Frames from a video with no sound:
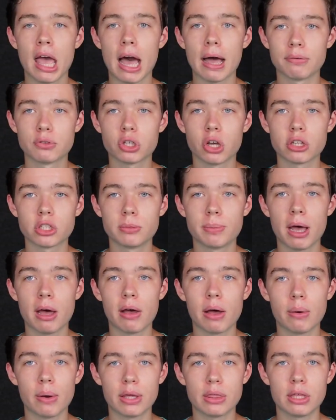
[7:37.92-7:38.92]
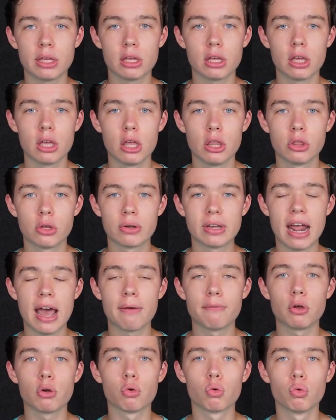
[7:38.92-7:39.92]
I've talked about how I think they're going to
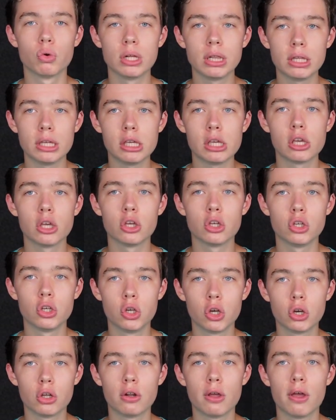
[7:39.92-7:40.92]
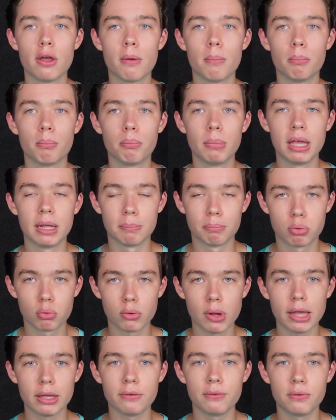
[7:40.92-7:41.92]
have a really good and
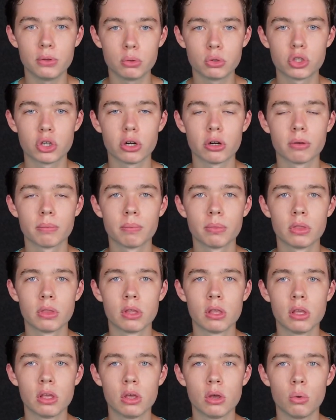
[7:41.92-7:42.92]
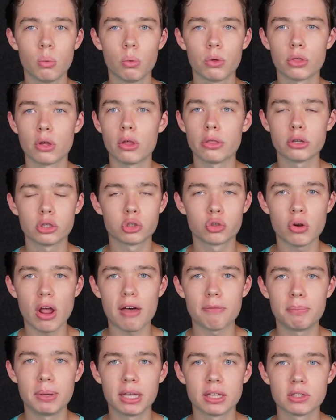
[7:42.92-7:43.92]
bright future with all their
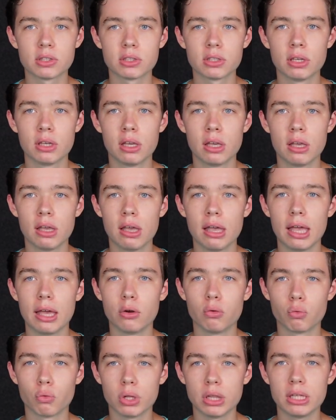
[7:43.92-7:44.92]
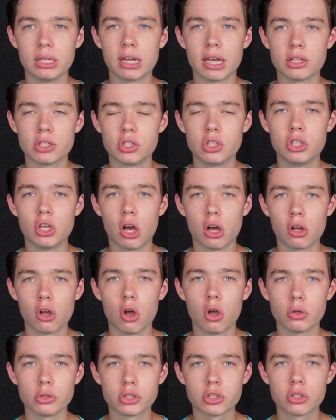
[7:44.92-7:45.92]
draft picks and really nice young
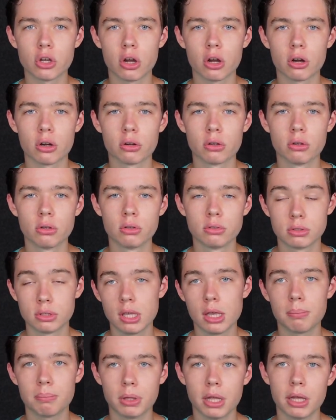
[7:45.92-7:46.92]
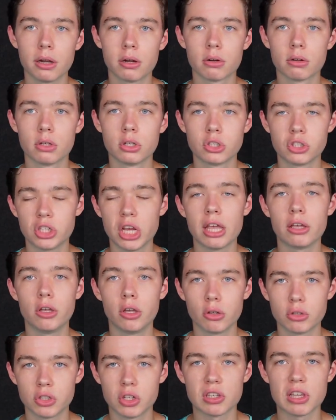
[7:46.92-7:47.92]
all-star type player, Shai
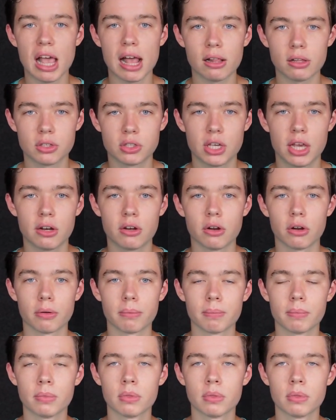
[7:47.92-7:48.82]
Gilgeous-Alexander.